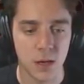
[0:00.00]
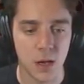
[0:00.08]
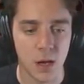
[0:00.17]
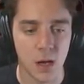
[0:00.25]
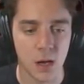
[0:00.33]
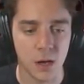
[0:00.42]

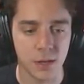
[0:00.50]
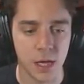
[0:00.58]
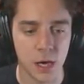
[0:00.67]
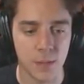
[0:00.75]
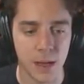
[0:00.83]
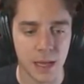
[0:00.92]
Oh,
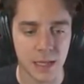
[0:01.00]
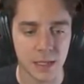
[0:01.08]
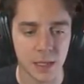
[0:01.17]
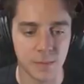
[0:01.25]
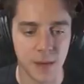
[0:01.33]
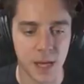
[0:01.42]
there are my
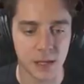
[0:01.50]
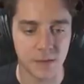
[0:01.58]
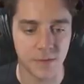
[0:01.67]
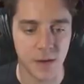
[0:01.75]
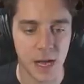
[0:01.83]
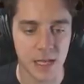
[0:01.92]
little bot
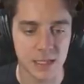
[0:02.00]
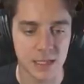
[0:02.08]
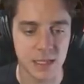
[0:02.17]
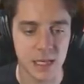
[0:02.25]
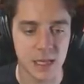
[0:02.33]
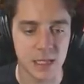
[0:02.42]
friends.
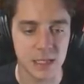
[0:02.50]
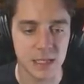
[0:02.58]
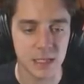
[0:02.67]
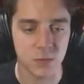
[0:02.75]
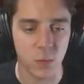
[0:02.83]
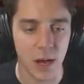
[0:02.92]
See, this
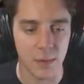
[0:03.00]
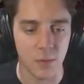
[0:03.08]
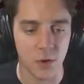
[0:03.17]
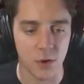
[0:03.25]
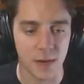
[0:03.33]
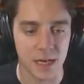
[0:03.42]
is way
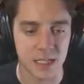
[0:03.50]
more my